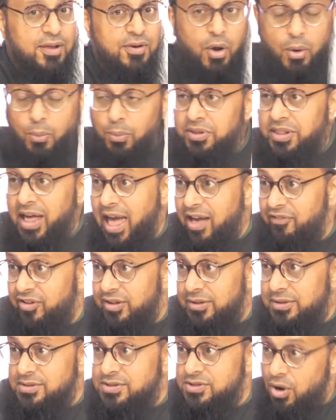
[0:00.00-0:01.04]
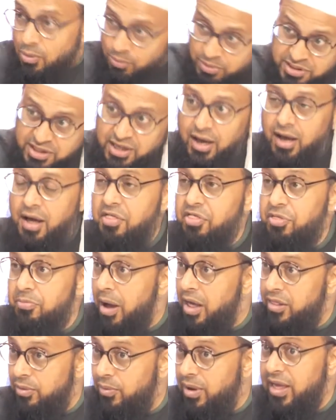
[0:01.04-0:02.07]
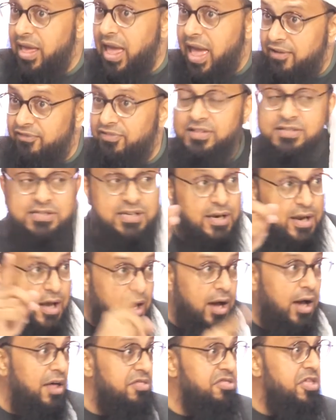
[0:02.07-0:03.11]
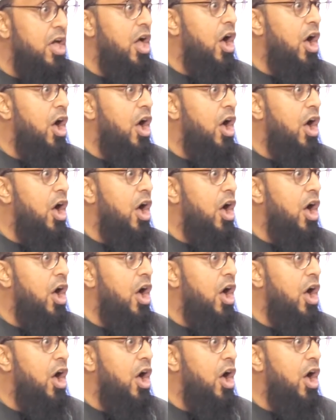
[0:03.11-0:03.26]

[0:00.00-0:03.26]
Not with the heavens, not with the earth. By the way, heavens and earth